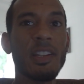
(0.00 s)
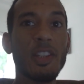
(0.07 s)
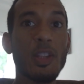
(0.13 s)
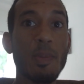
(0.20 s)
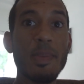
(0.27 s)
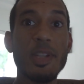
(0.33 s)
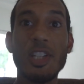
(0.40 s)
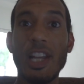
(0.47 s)

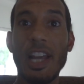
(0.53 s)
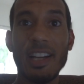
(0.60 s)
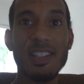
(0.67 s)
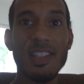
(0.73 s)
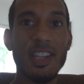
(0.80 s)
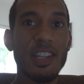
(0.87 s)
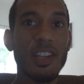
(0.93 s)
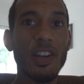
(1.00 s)
the
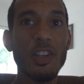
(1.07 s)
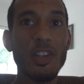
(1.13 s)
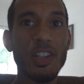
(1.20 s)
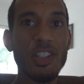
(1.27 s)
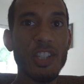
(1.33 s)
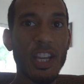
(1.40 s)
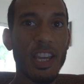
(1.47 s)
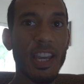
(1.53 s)
Mitchellacks, there you go, you
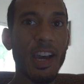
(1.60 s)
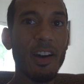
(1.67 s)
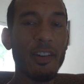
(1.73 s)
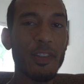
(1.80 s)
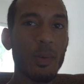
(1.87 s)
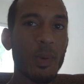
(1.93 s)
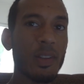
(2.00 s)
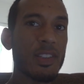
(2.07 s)
can check it out
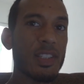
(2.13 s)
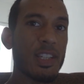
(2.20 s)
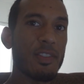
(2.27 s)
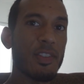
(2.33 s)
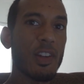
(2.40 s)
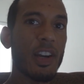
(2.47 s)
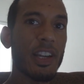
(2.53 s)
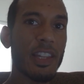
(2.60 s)
if you want, see
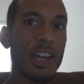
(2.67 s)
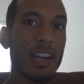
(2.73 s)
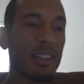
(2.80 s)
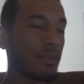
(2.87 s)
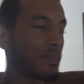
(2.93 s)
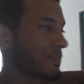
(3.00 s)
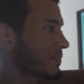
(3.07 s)
if you like that.